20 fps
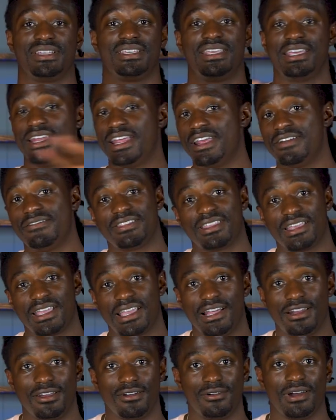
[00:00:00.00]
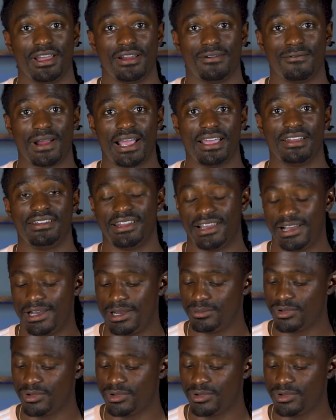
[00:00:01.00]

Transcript: to get everything out of the way right now,